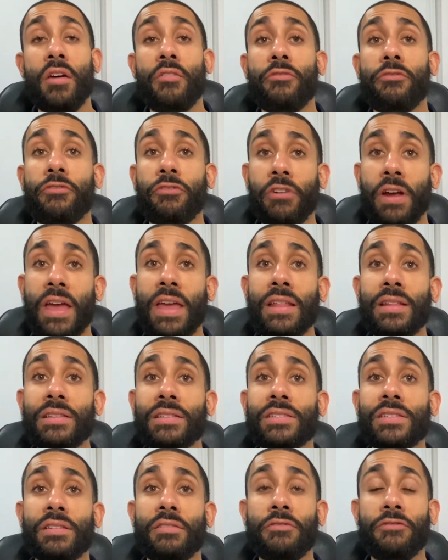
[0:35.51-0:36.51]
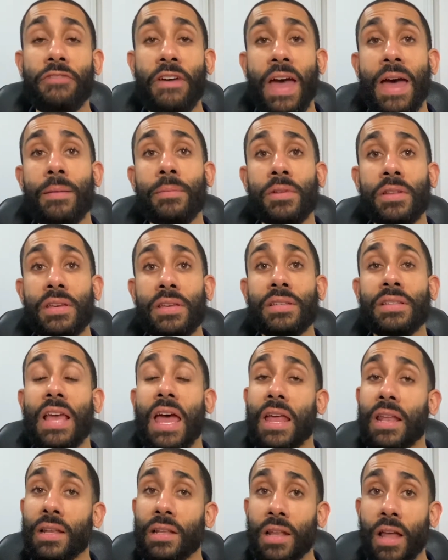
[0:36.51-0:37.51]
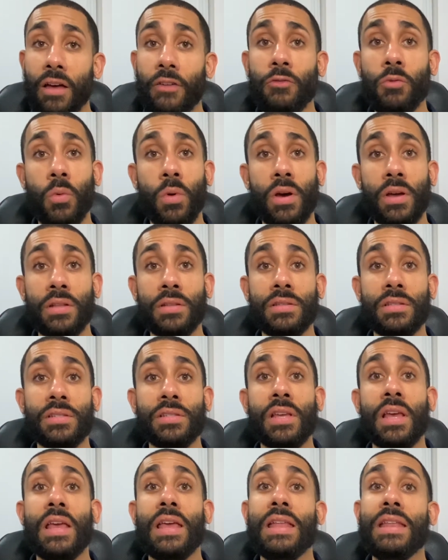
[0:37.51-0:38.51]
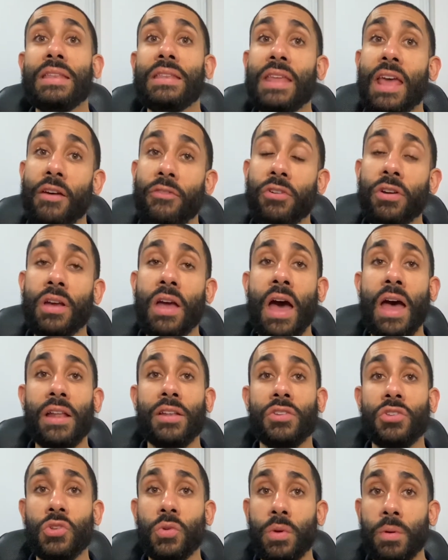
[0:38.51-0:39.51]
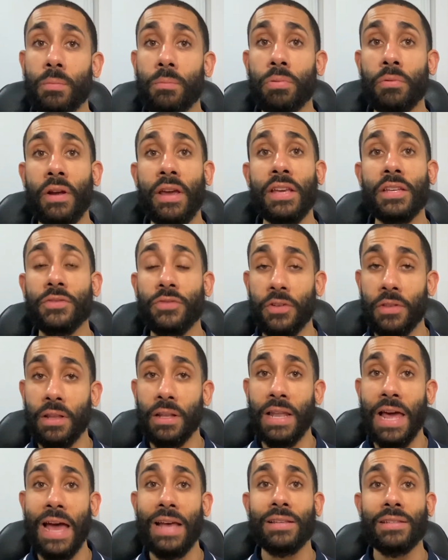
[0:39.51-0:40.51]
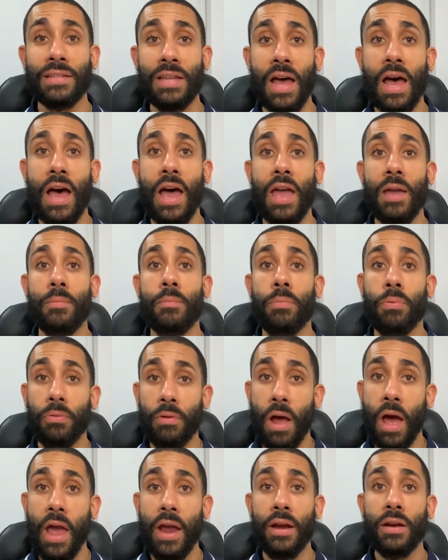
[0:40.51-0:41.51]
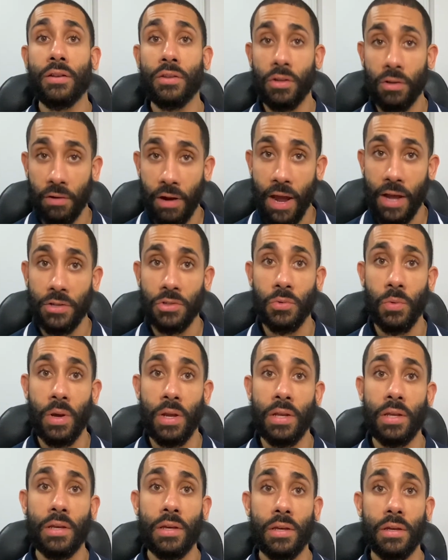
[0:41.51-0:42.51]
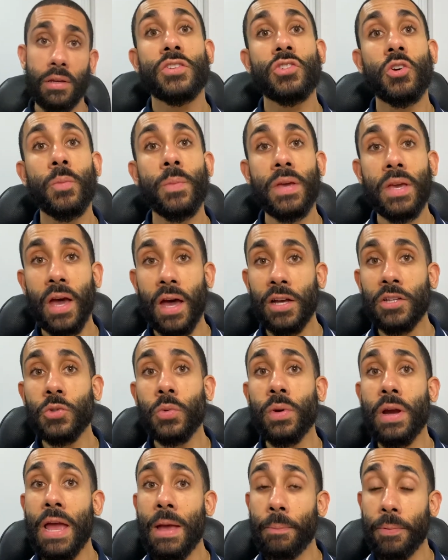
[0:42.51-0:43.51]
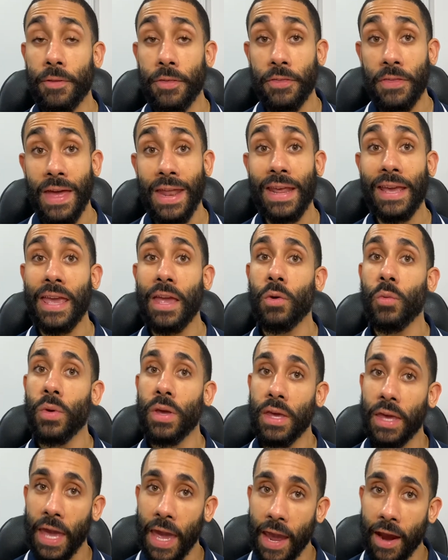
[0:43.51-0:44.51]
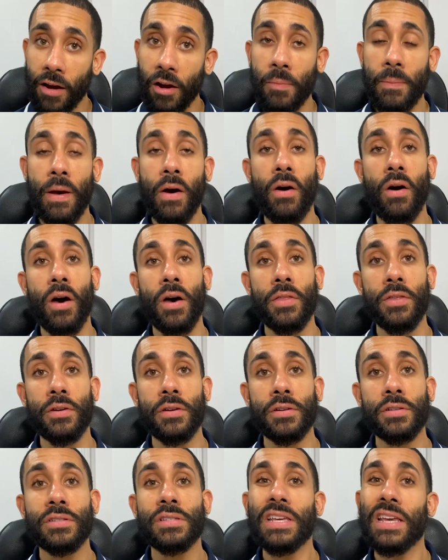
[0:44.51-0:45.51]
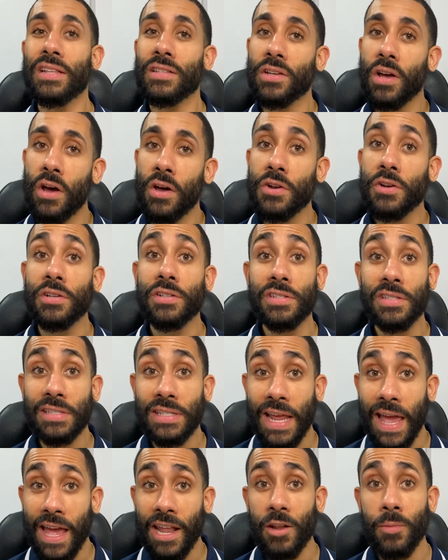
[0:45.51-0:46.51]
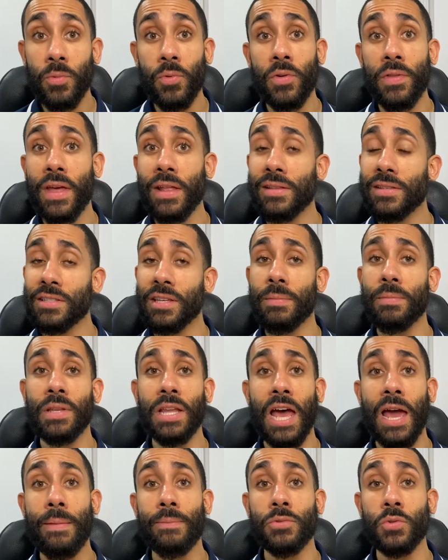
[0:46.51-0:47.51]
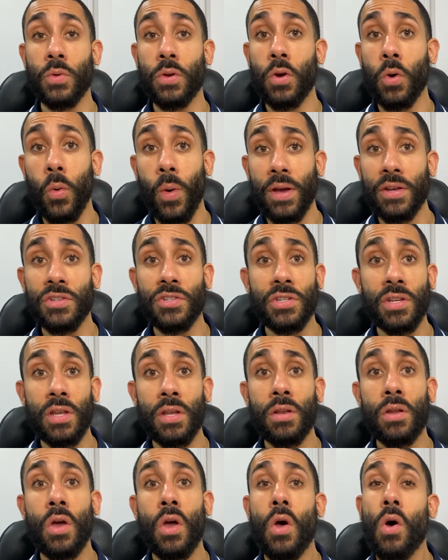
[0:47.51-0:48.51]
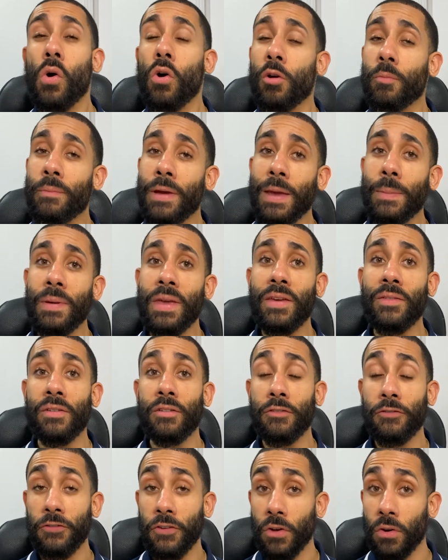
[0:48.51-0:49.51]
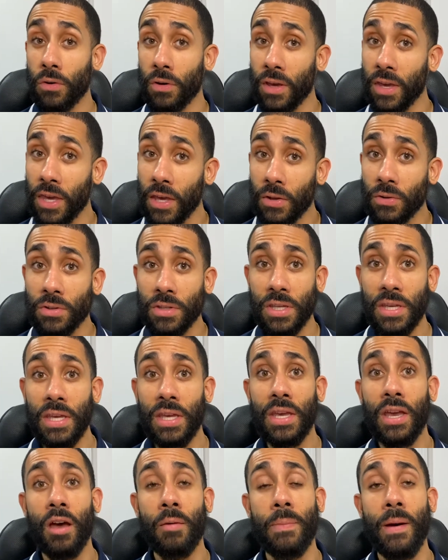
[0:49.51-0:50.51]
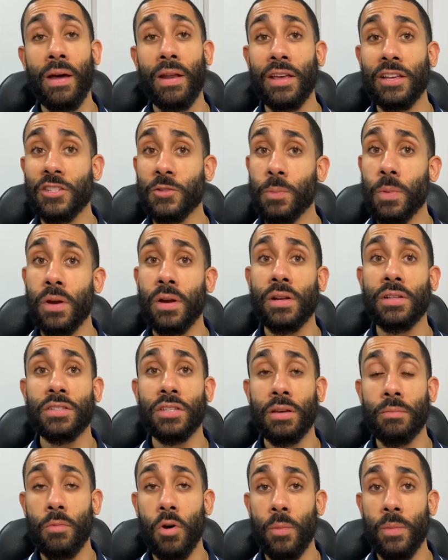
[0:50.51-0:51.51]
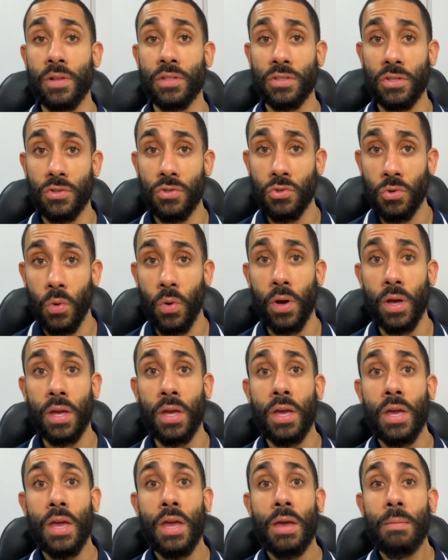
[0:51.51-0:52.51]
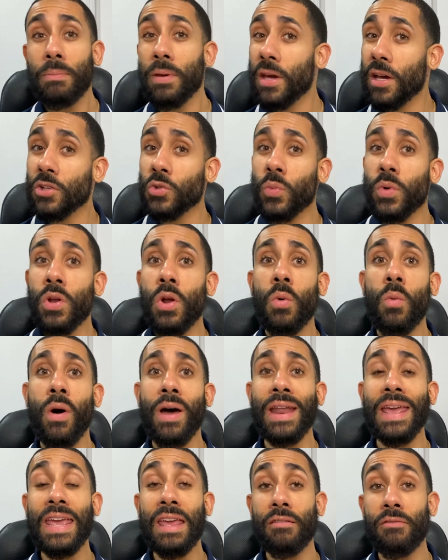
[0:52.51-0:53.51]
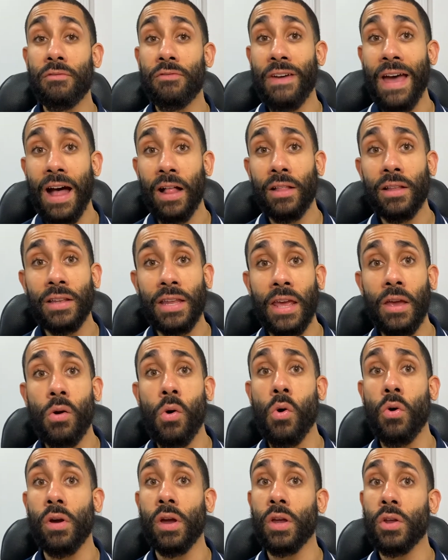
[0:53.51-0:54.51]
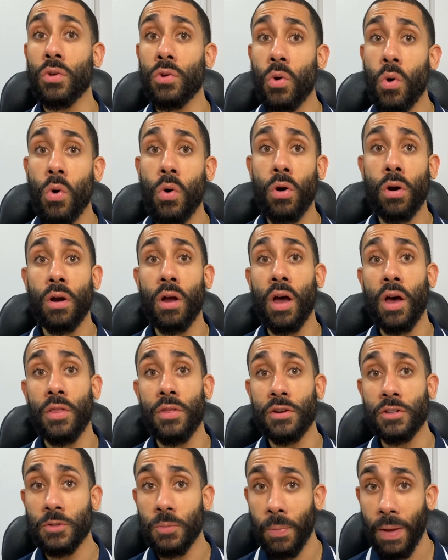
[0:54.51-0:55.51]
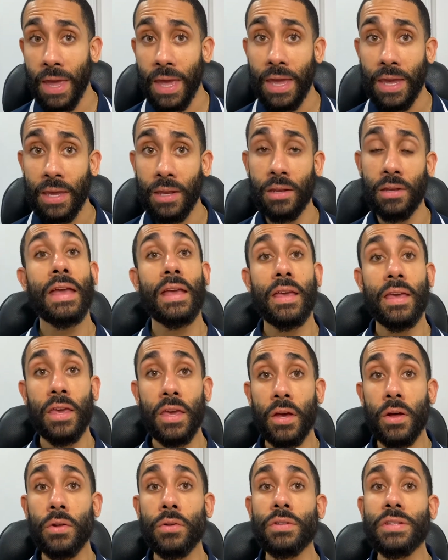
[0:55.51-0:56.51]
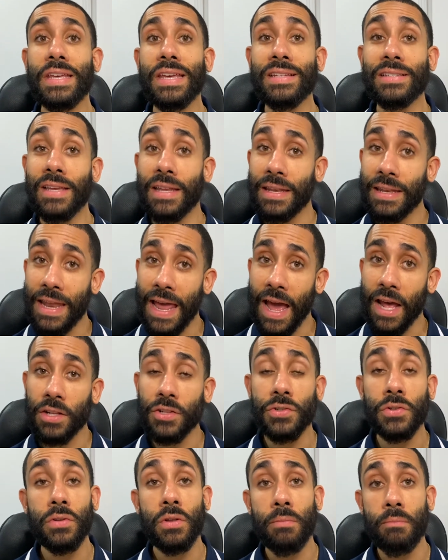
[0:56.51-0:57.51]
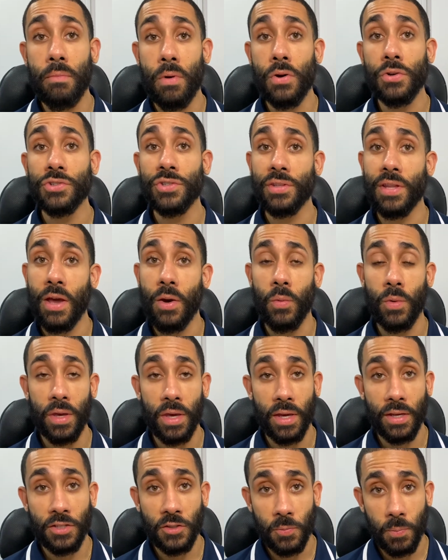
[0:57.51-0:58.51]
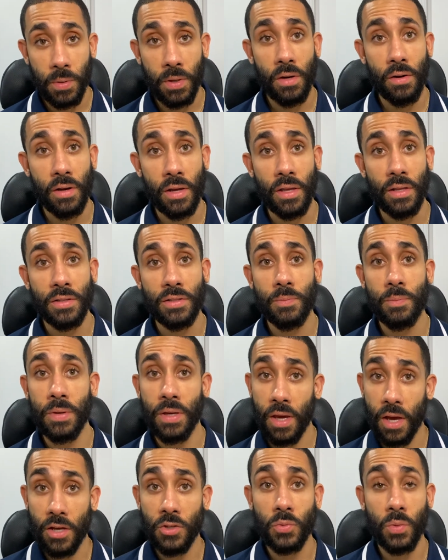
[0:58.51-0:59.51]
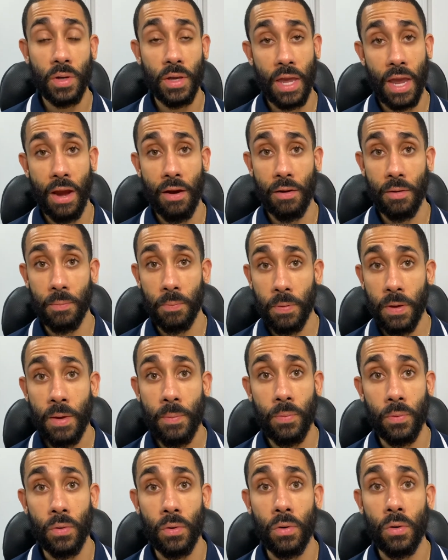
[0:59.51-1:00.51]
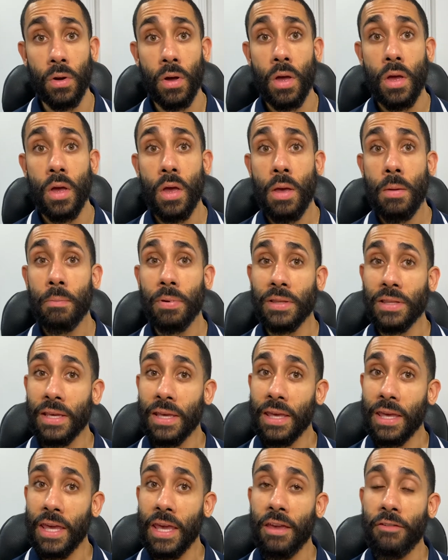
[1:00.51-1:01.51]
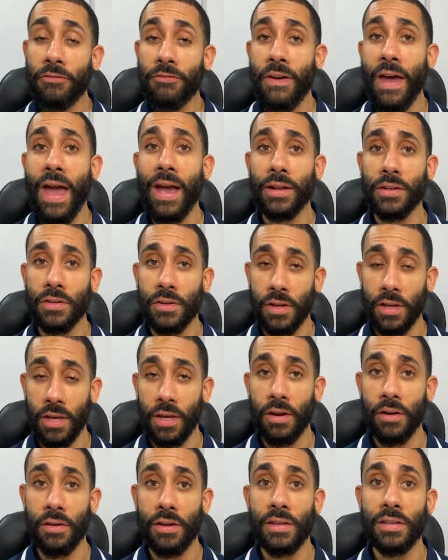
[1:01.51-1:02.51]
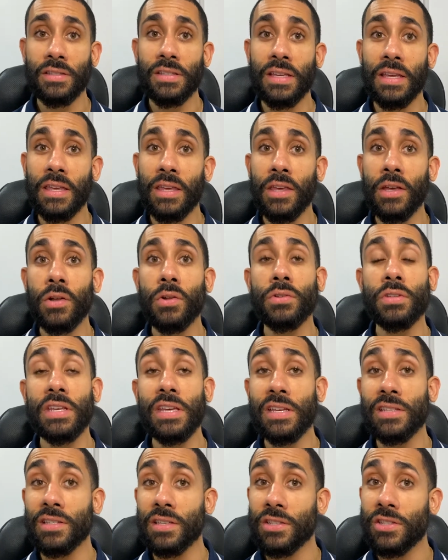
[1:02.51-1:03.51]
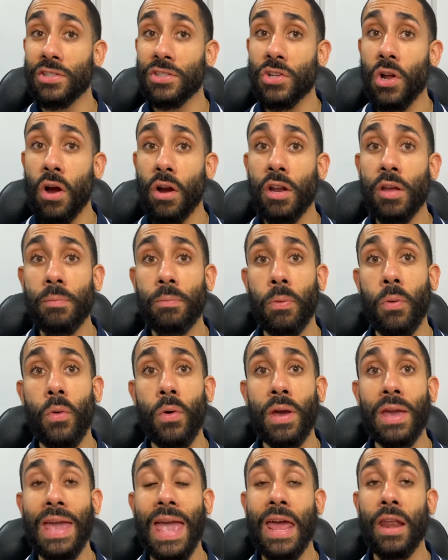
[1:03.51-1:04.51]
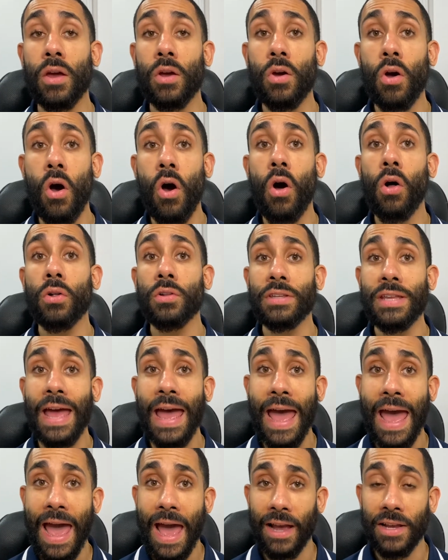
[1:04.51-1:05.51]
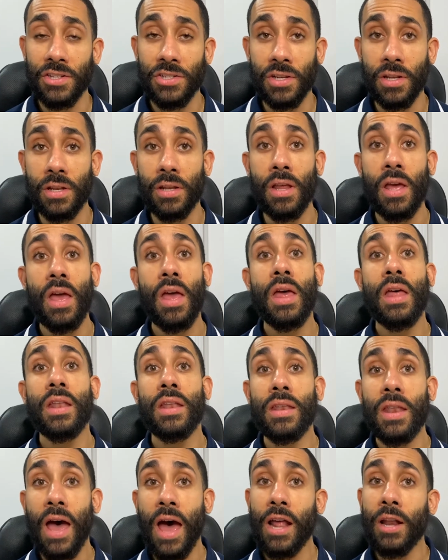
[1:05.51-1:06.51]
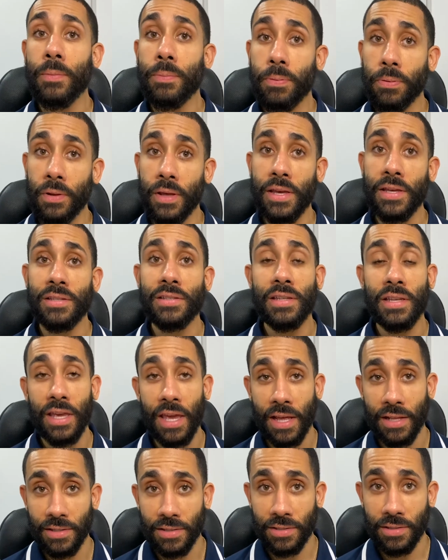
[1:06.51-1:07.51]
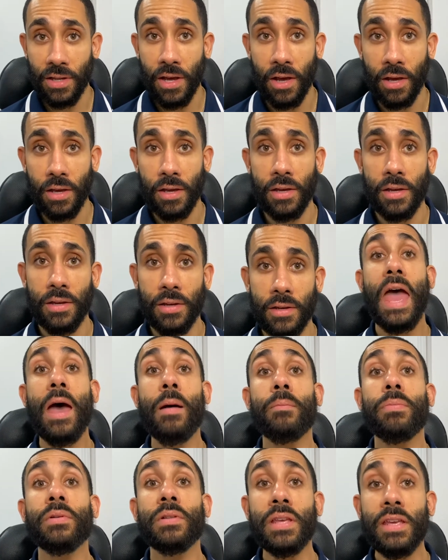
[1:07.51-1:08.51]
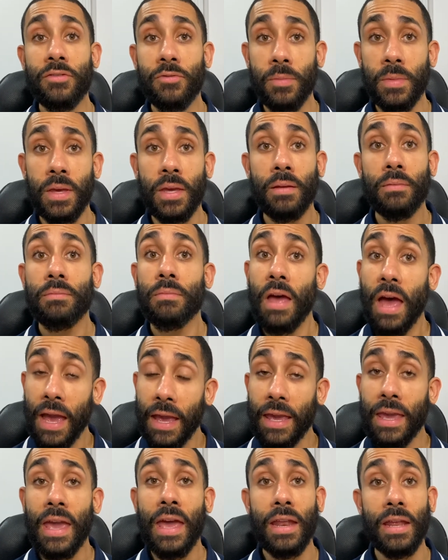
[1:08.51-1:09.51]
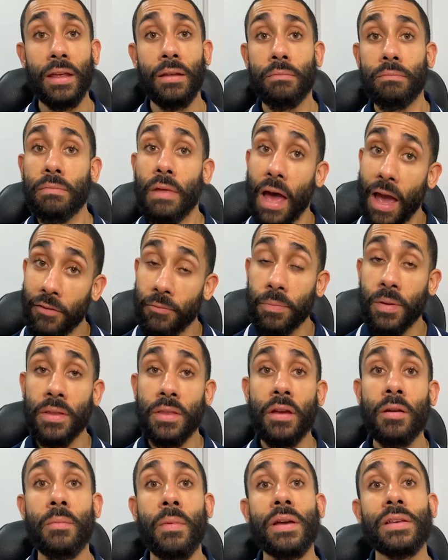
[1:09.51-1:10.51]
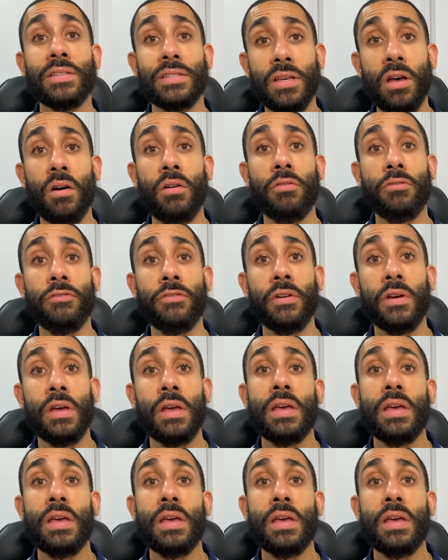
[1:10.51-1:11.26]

Friends, families, and loved ones never got to embrace for the last time prior to graduating. So because we're empathetic and we care about others, it's understandable that sometimes we question or maybe even feel guilty about experiencing moments of joy because we don't want to invalidate or ignore others' pain. Guilt is a natural emotion that we experience because we're caring people, but the key factor here is guilt is a starting point and a call to action, not a place to get stuck. And believe me, I get it. I've been there myself.